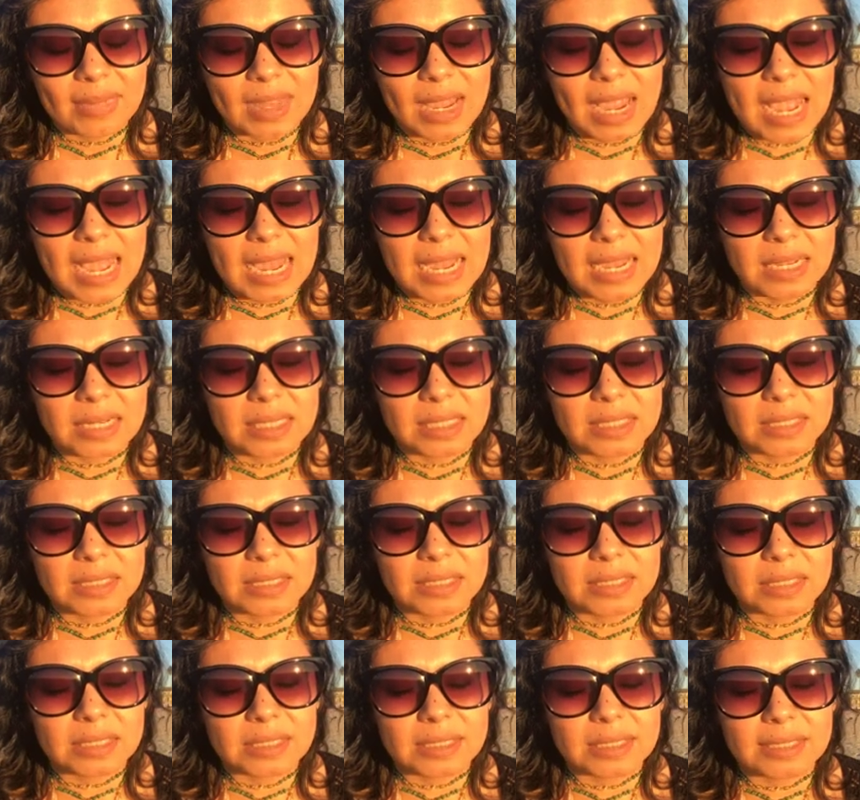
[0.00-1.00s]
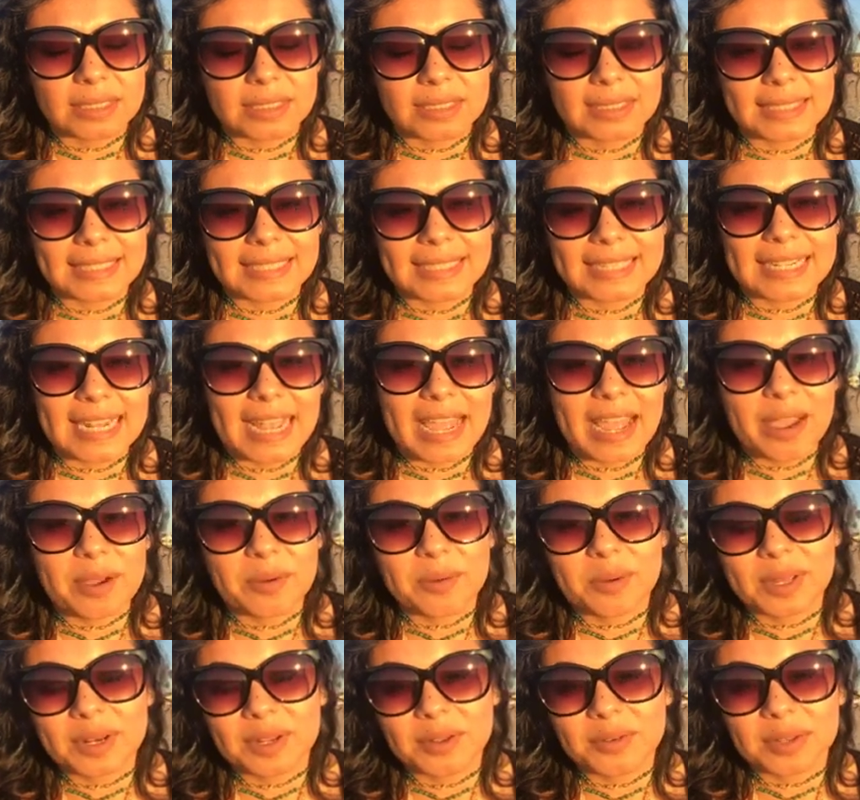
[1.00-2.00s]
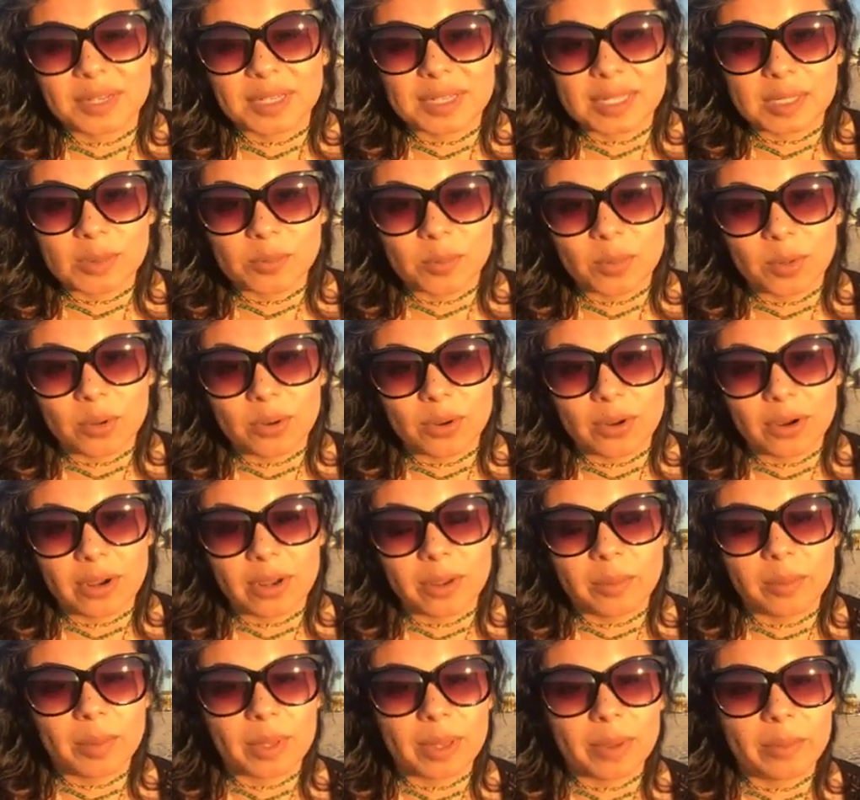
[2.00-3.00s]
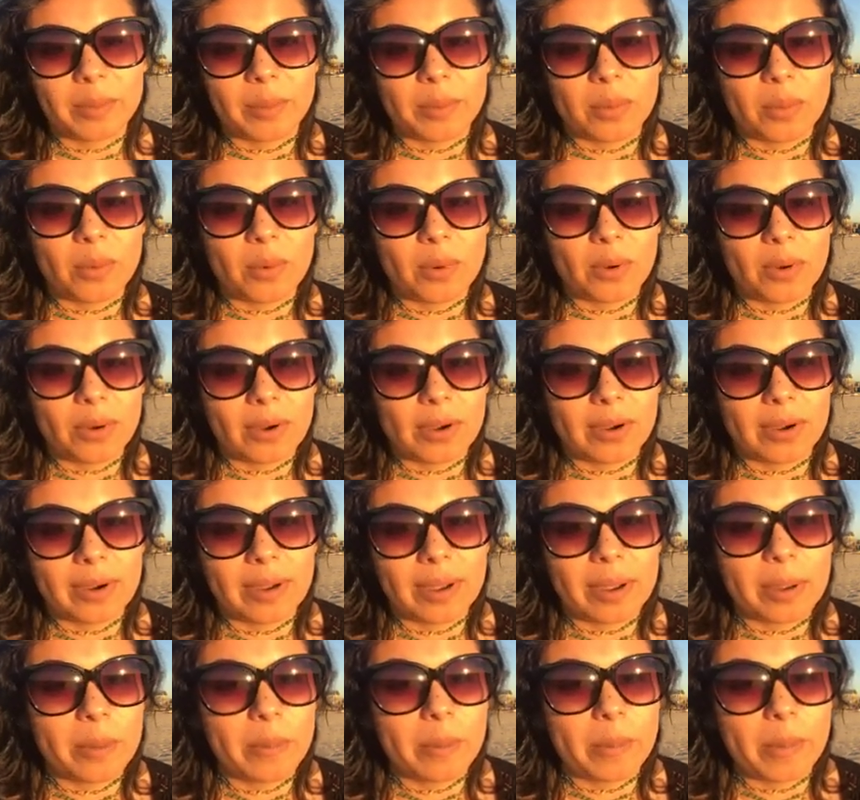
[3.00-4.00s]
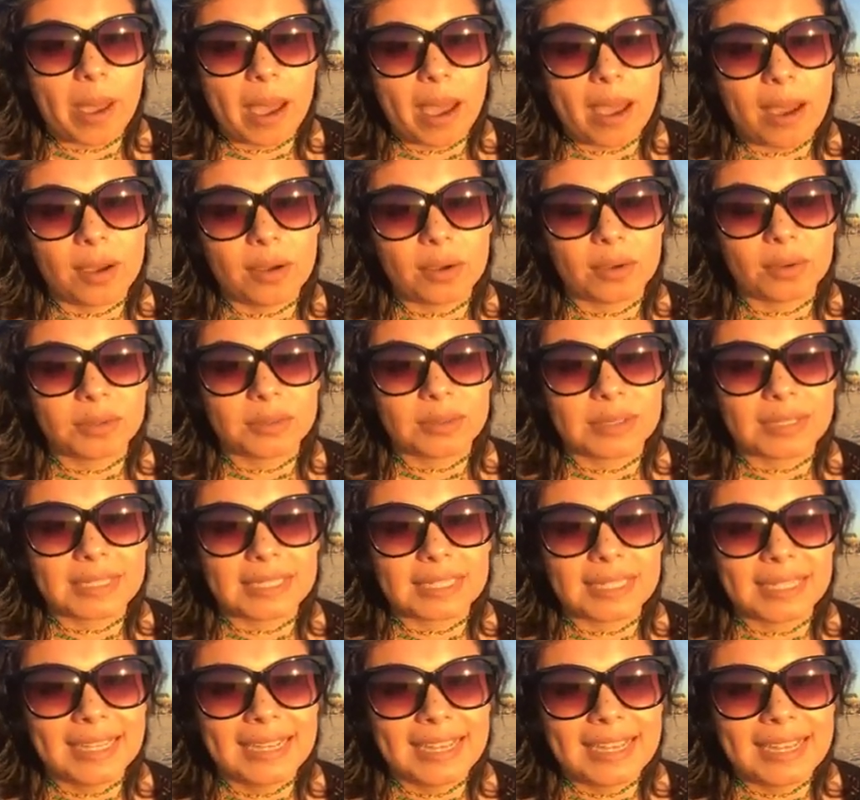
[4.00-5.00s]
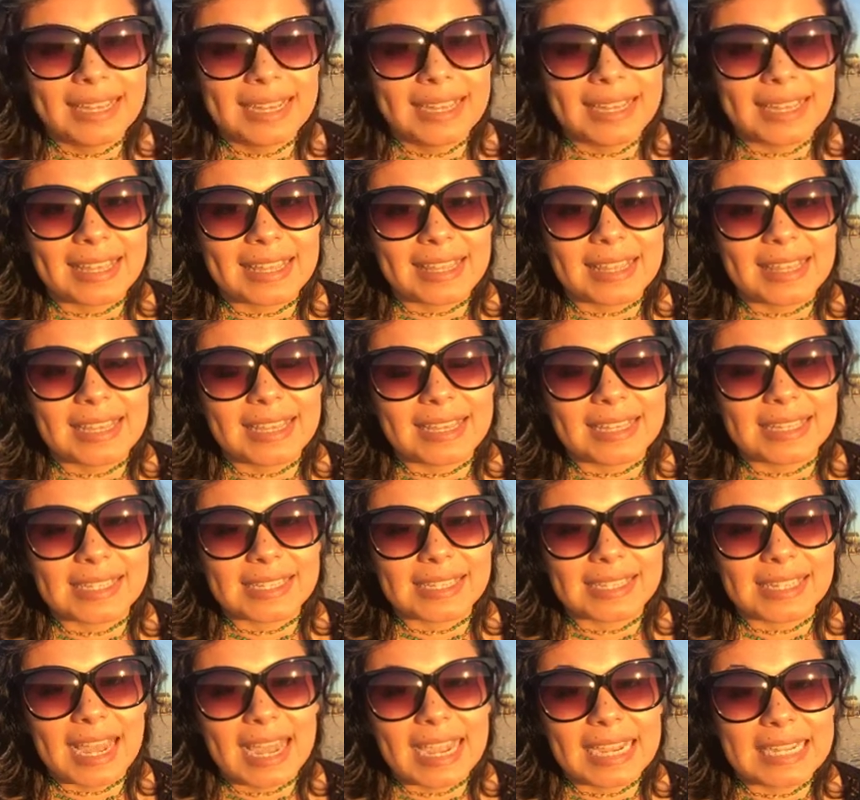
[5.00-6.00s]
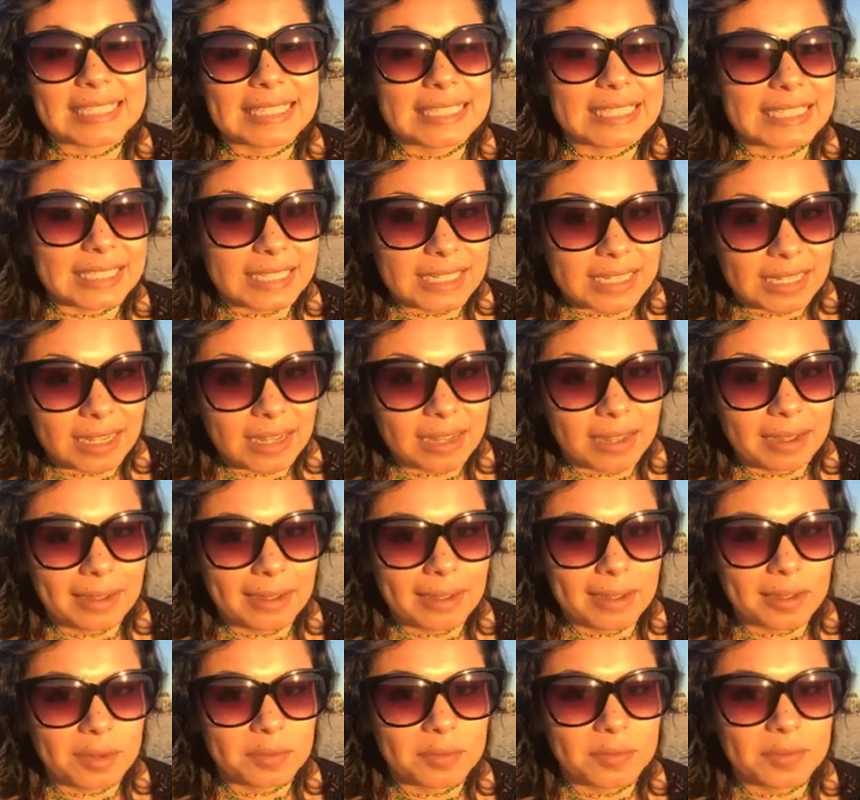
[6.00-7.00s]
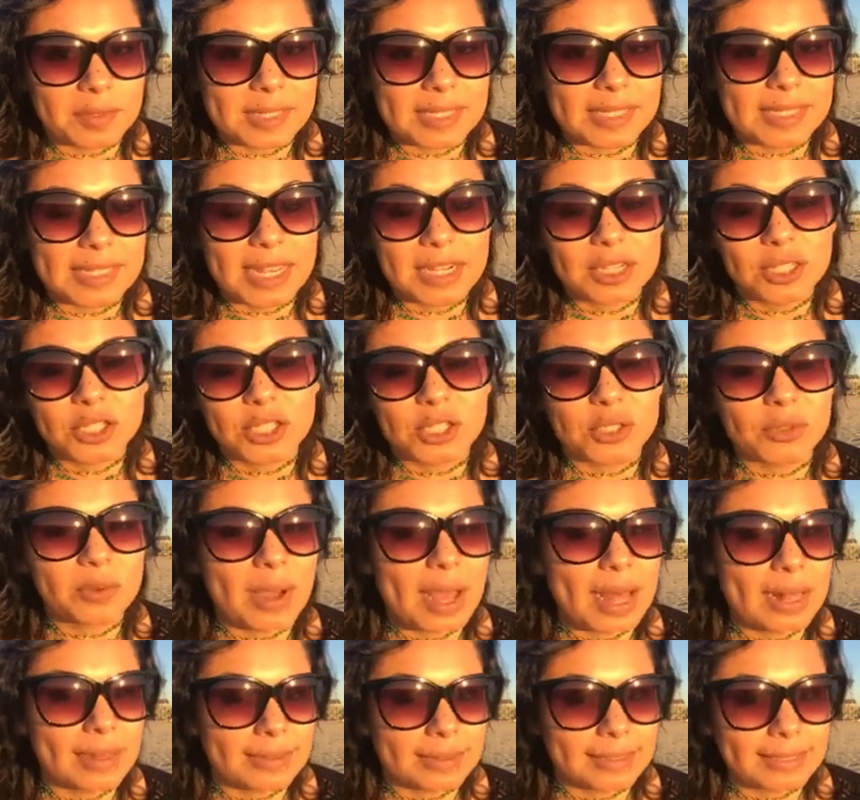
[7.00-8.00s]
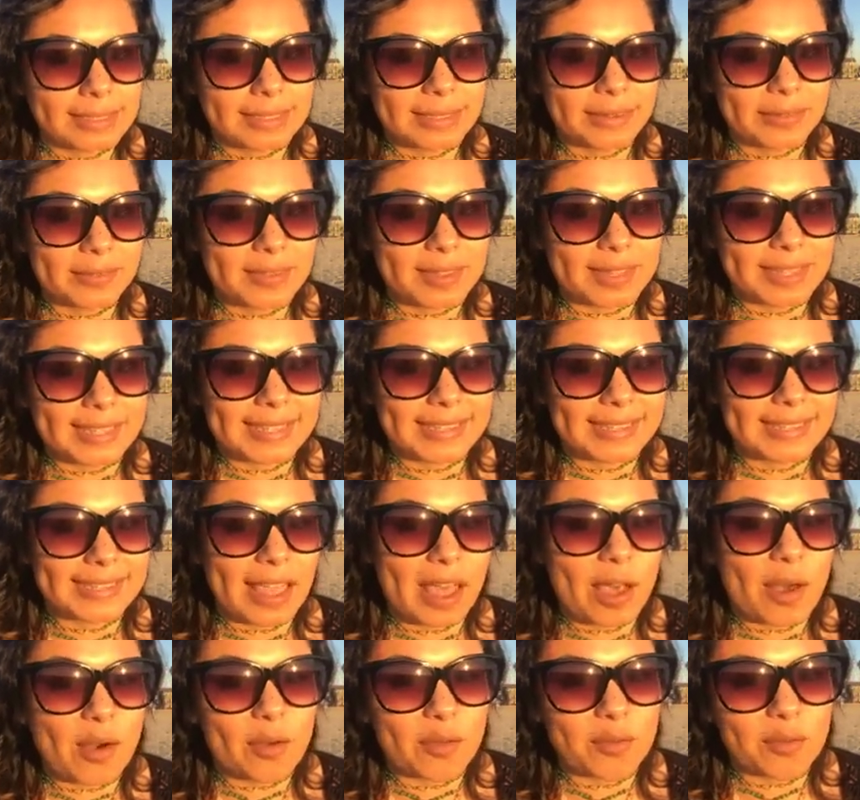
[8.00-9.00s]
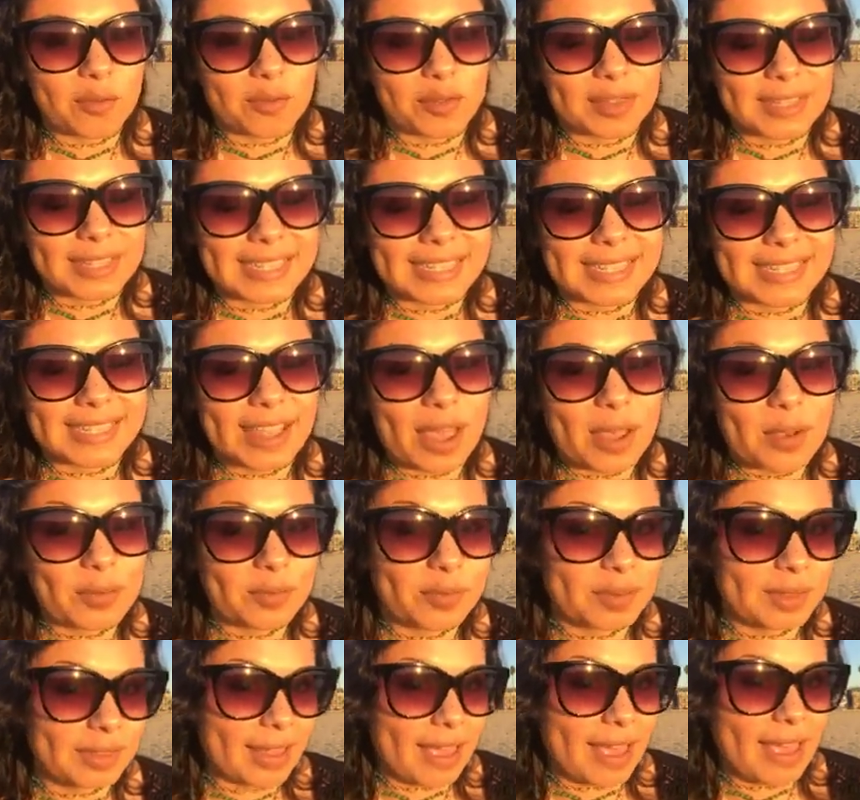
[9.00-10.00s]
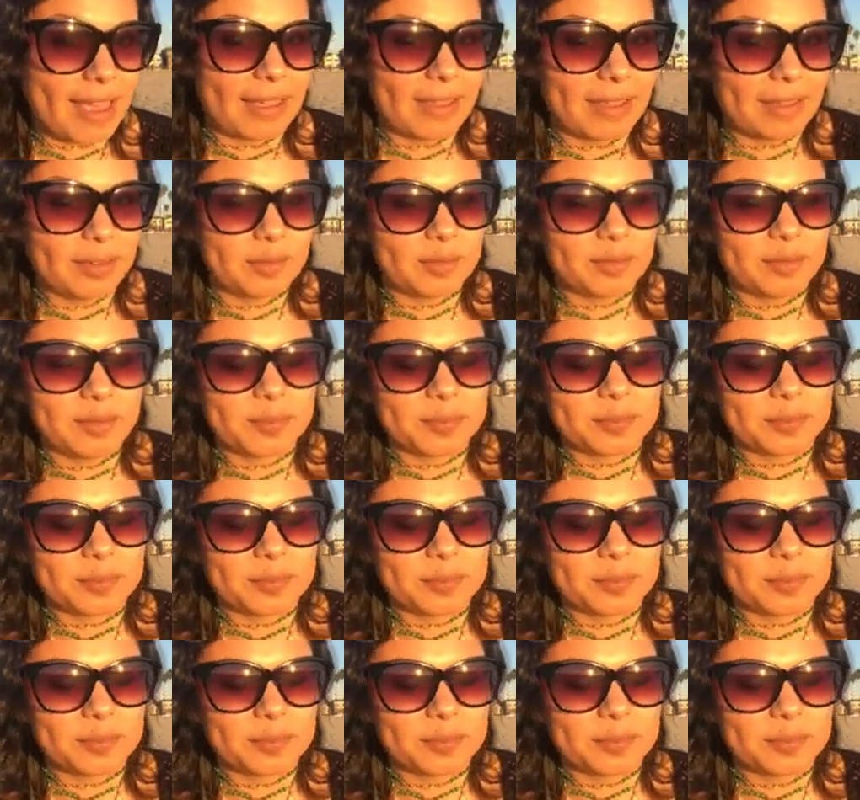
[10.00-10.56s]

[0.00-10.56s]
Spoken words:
And today I want to explore a bit more about this idea of sensuality of the self and self-love.